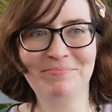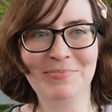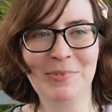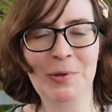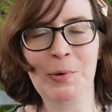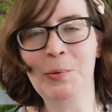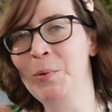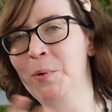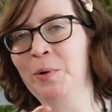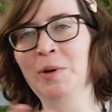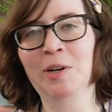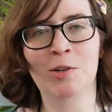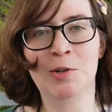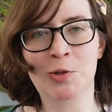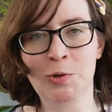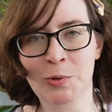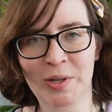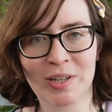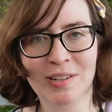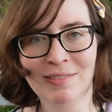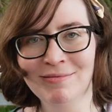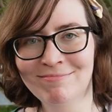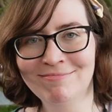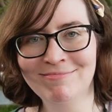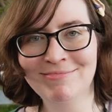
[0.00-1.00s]
you won't
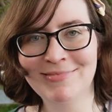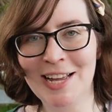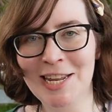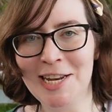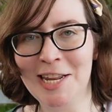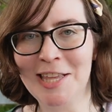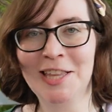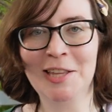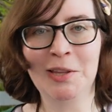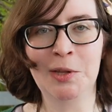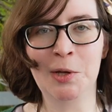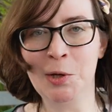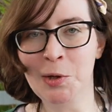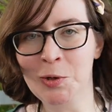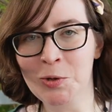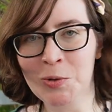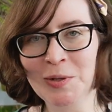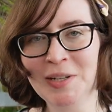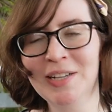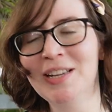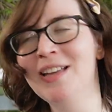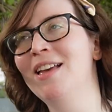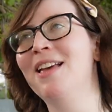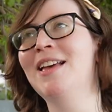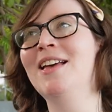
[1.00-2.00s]
enjoy anything that you're
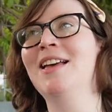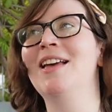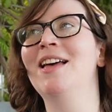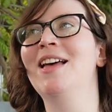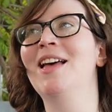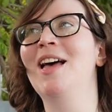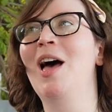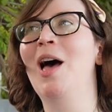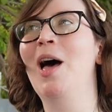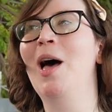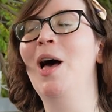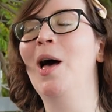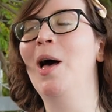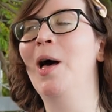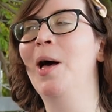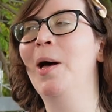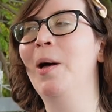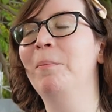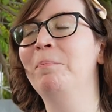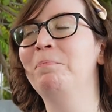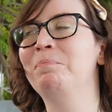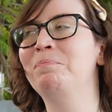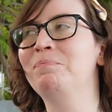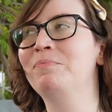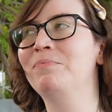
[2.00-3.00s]
doing. Um,